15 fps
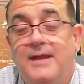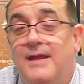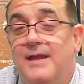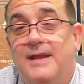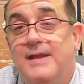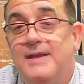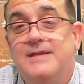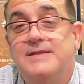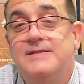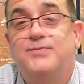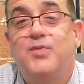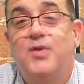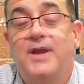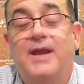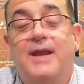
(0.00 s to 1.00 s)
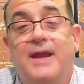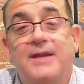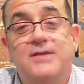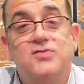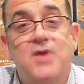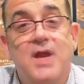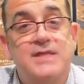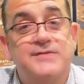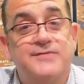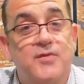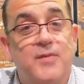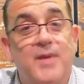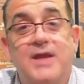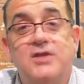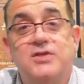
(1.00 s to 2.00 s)
He's bringing a
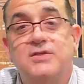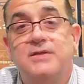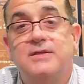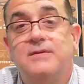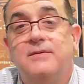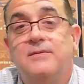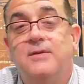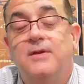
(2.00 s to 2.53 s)
transformation